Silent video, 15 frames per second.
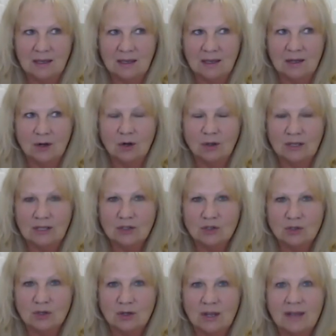in our
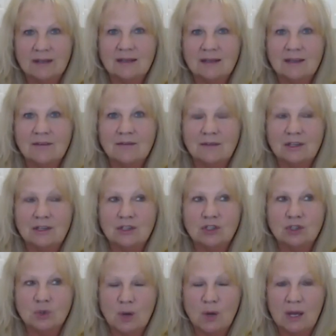leisure and live in
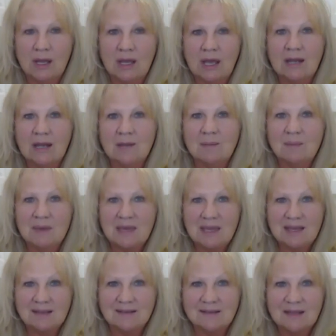joy and in
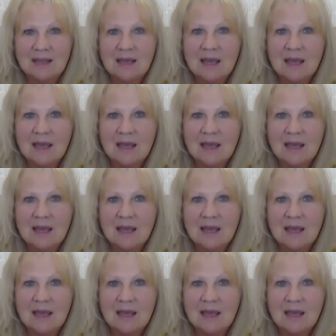peace.